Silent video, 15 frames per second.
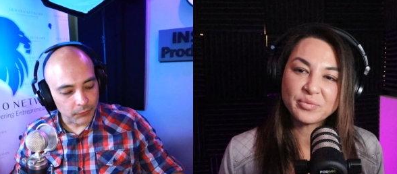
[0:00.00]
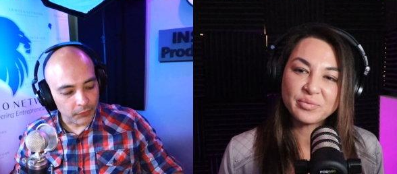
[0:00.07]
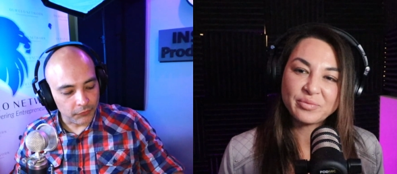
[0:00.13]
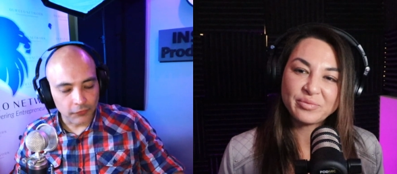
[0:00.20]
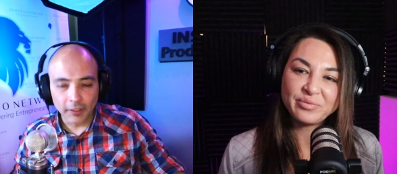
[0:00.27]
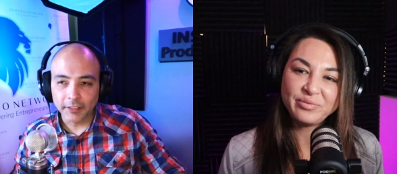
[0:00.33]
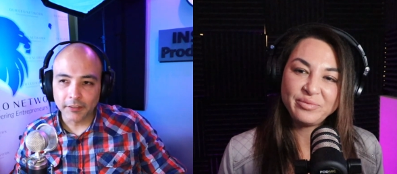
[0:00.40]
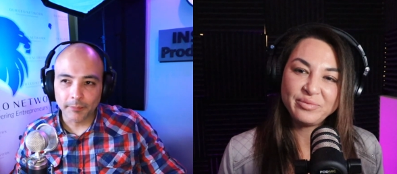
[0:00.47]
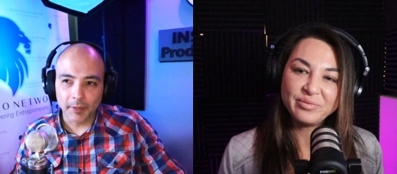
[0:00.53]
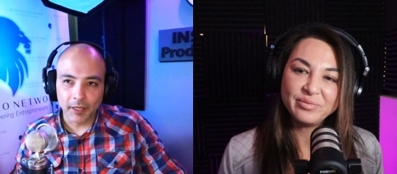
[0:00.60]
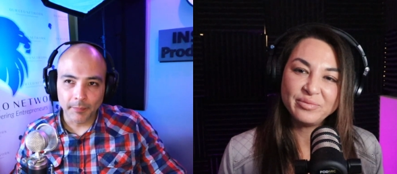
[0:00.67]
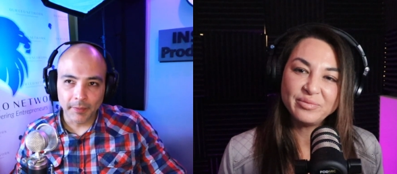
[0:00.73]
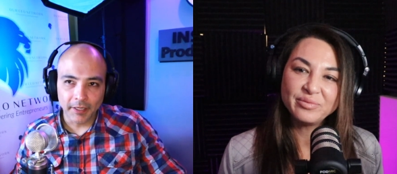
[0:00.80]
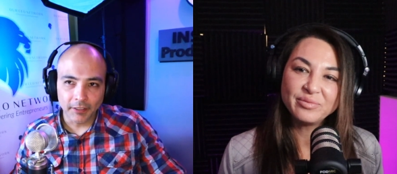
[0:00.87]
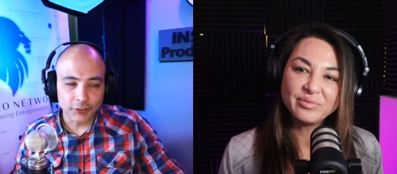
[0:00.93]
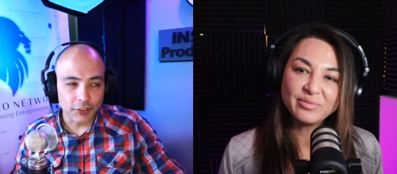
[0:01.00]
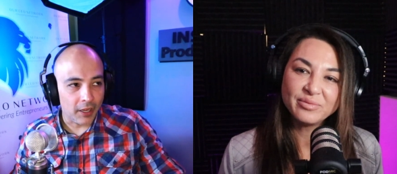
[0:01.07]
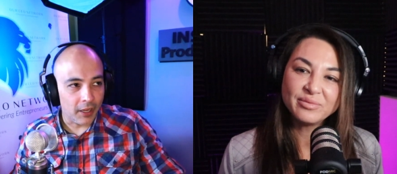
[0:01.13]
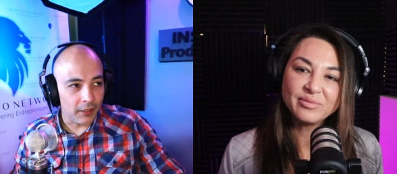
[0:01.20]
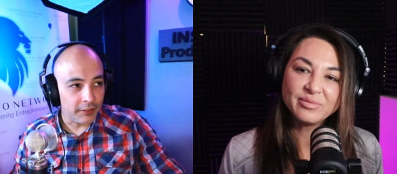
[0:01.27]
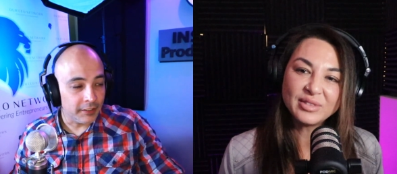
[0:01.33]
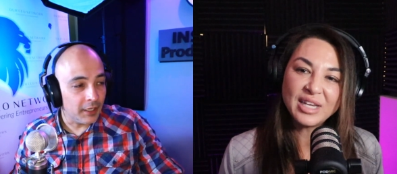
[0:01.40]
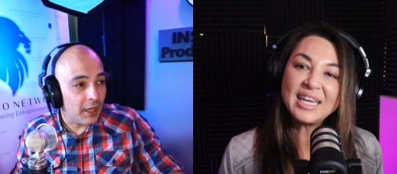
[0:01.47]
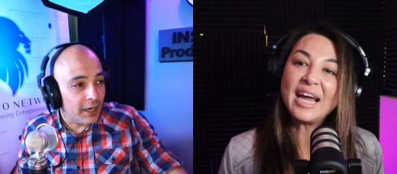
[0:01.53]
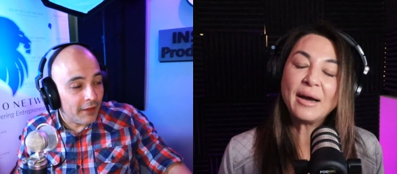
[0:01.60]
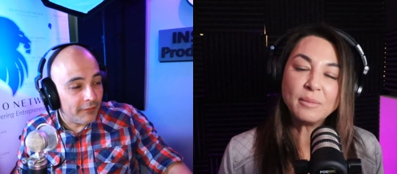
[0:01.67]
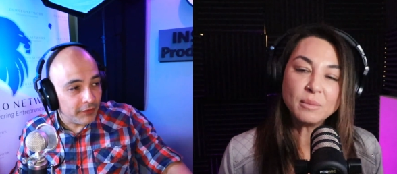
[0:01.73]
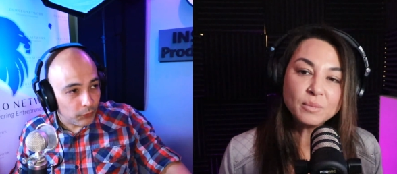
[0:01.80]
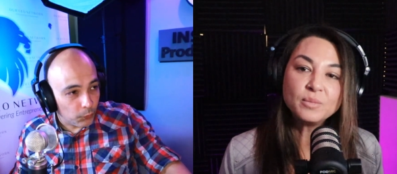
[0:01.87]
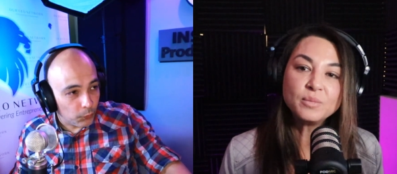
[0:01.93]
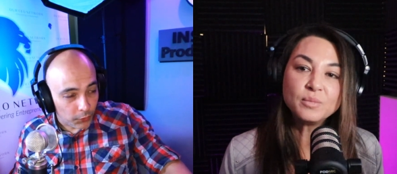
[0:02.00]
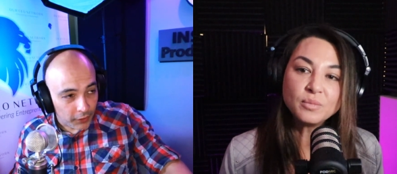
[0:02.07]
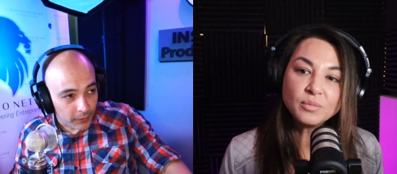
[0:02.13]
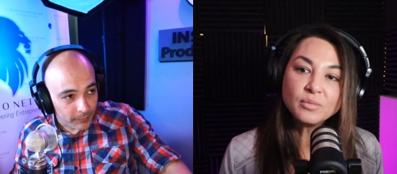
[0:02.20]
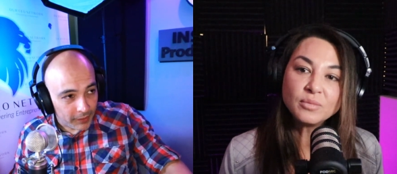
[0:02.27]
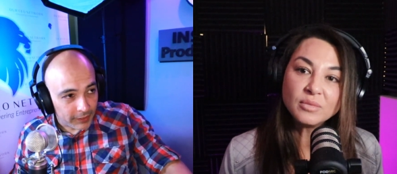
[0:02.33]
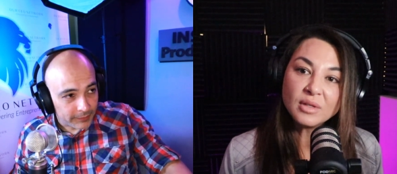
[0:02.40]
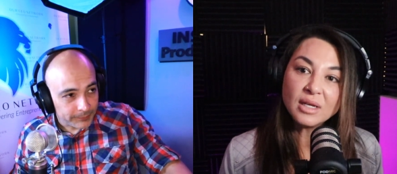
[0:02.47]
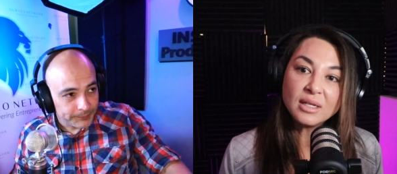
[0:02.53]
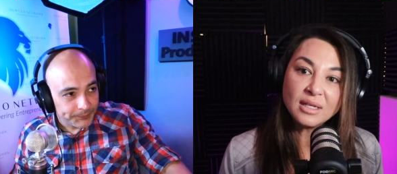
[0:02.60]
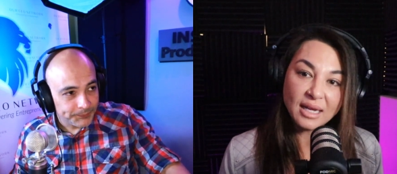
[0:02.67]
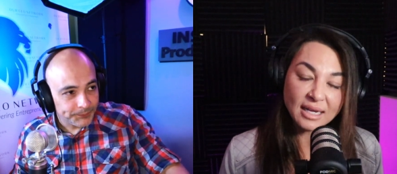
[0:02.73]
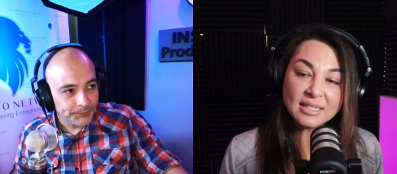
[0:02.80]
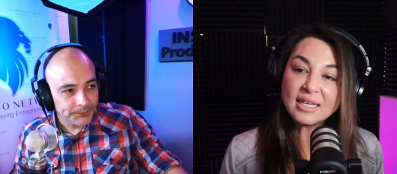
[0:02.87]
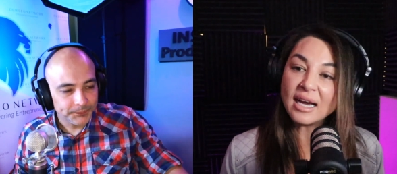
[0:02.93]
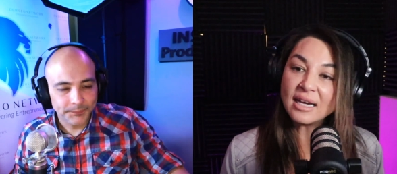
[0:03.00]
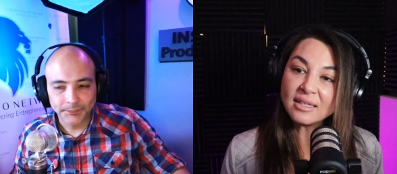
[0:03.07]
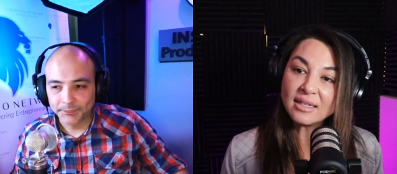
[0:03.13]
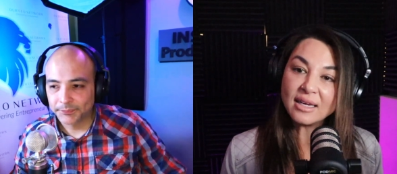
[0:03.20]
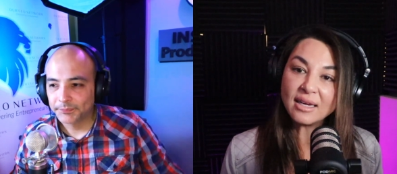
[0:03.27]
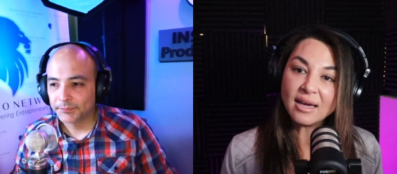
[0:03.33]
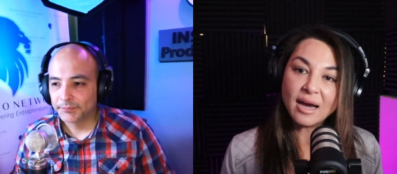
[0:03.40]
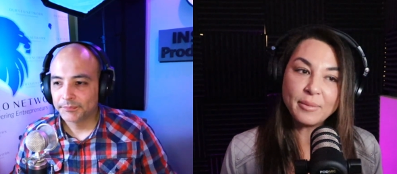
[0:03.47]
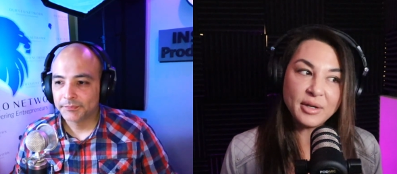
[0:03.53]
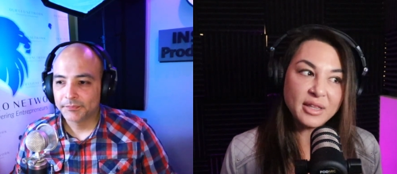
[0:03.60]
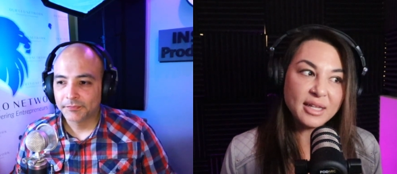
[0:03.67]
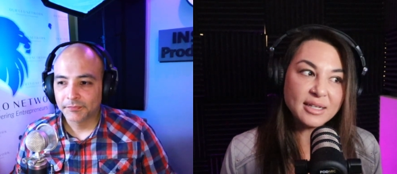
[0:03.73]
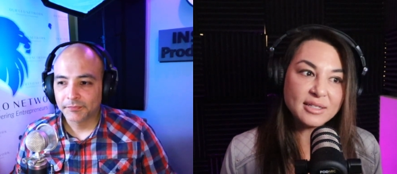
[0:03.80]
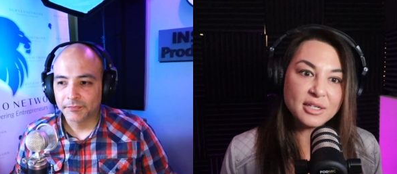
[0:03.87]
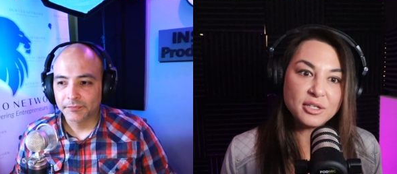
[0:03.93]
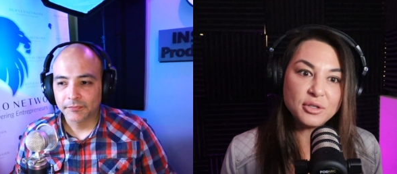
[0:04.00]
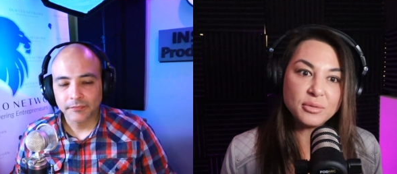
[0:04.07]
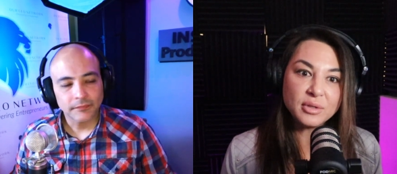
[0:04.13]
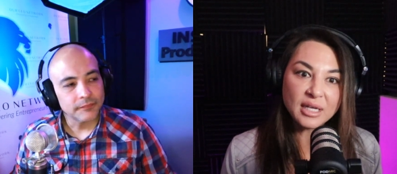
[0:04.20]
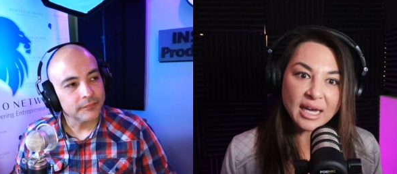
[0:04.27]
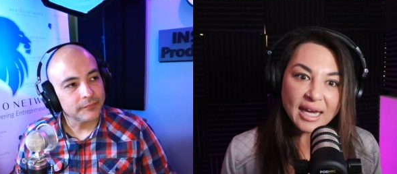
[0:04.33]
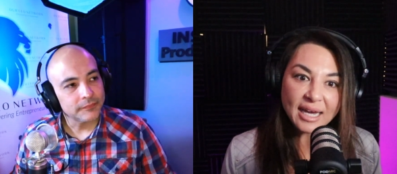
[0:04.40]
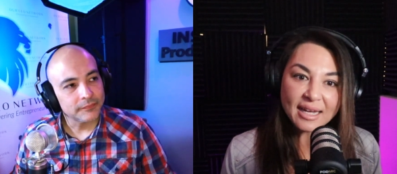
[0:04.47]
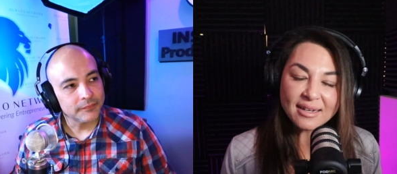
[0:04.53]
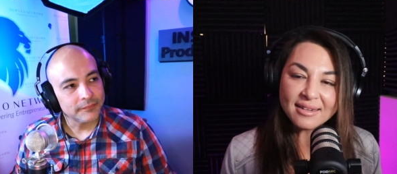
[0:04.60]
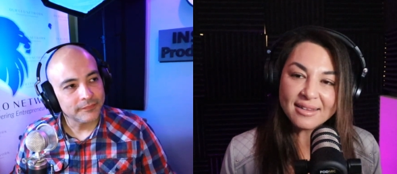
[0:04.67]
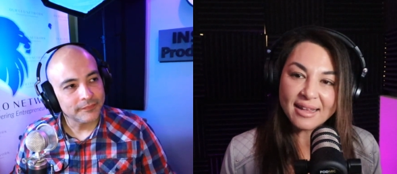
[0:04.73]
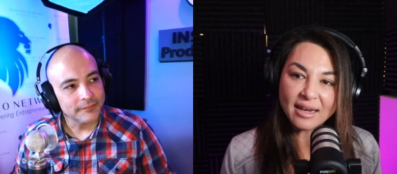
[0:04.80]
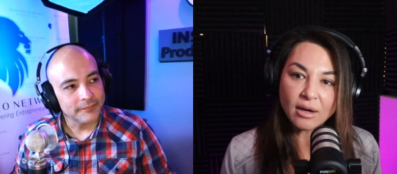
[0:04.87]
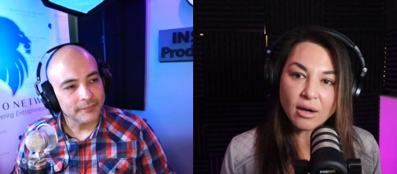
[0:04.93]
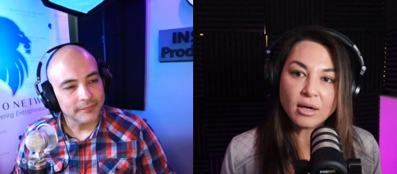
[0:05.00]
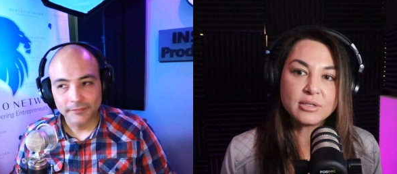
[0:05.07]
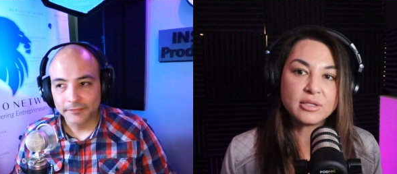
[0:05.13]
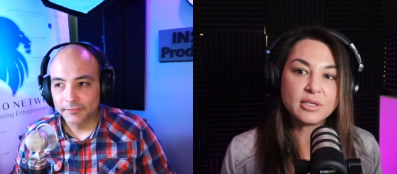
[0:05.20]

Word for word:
Speaker 1: reflect upon being a child
Speaker 2: and not having to worry about it. Exactly. How many things did you get that costed